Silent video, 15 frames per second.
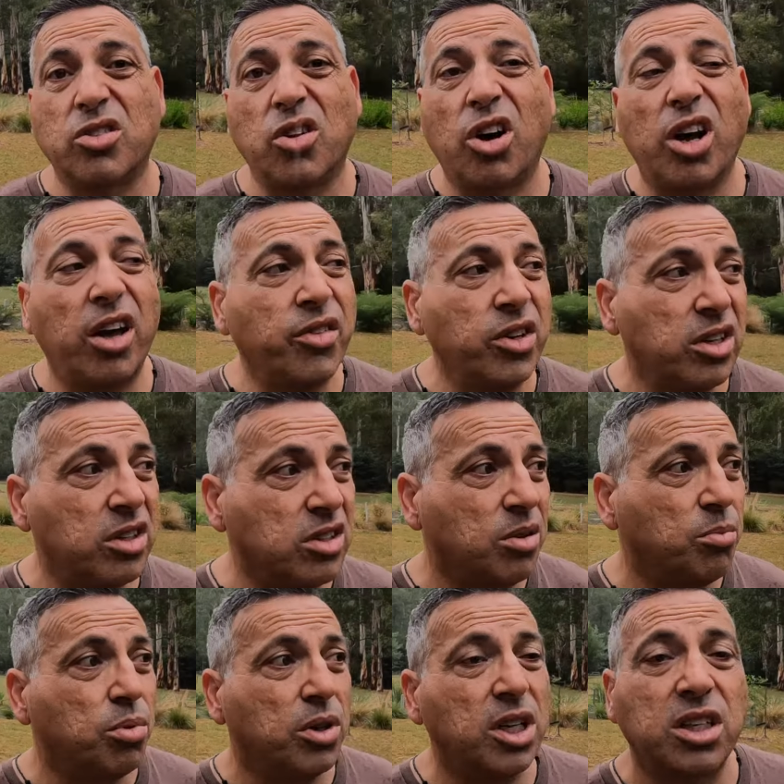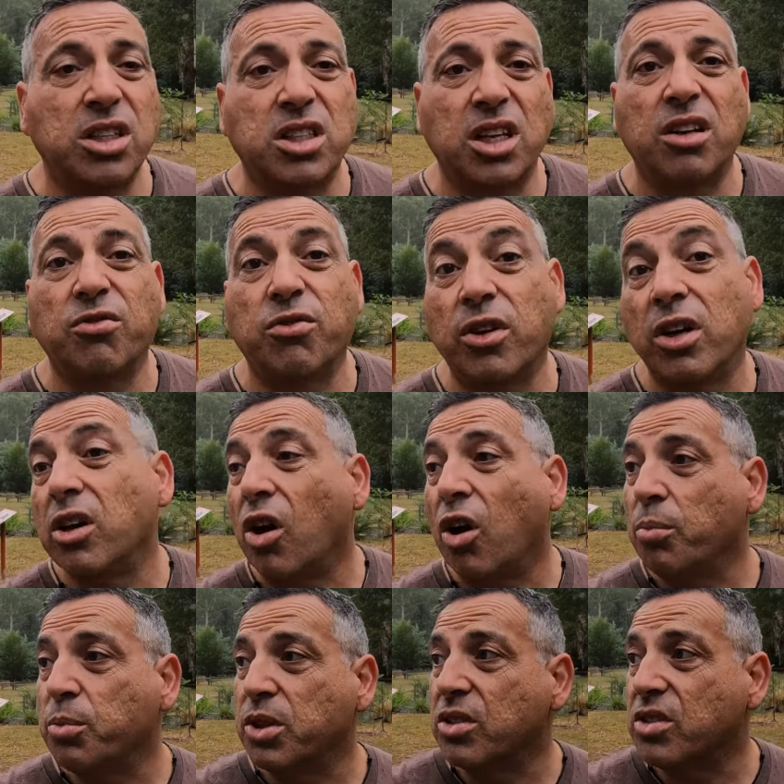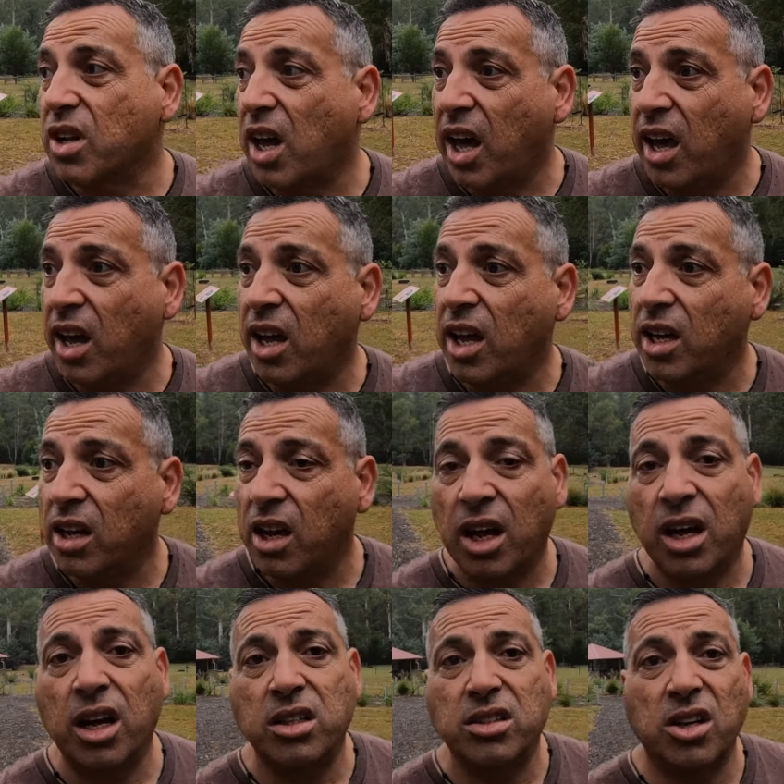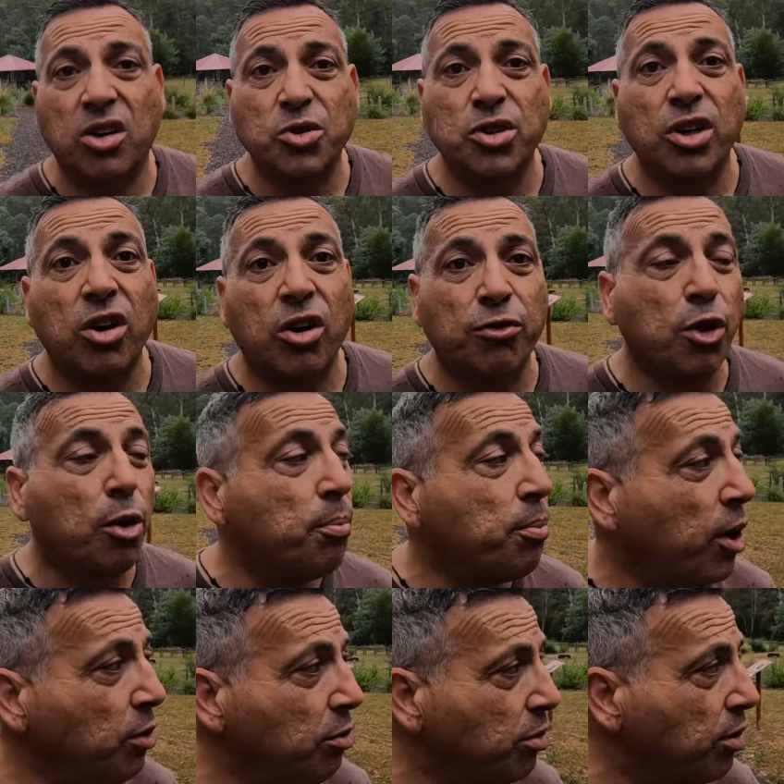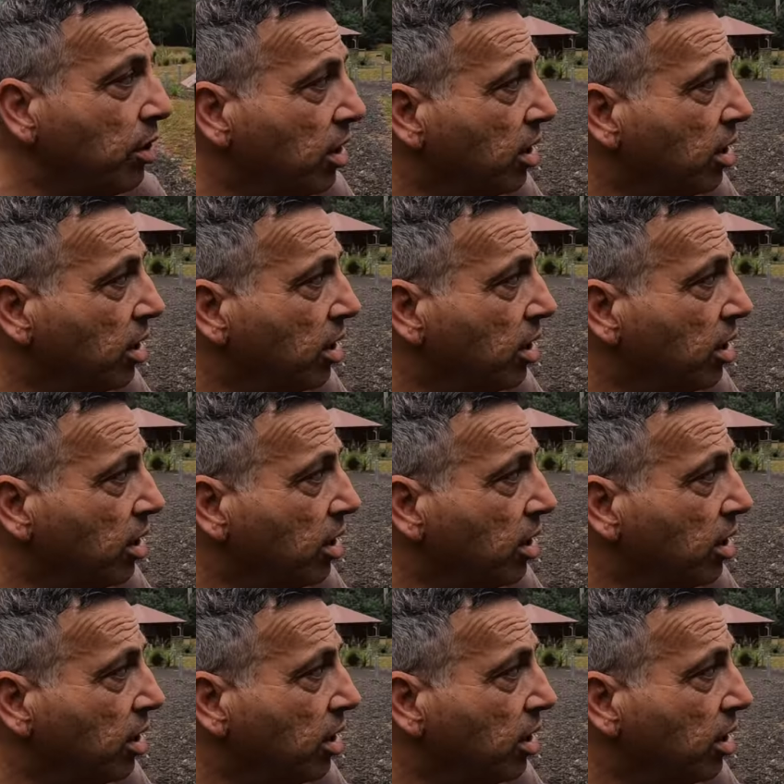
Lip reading: I haven't. It's completely dead for Optus and Telstra. I've got both.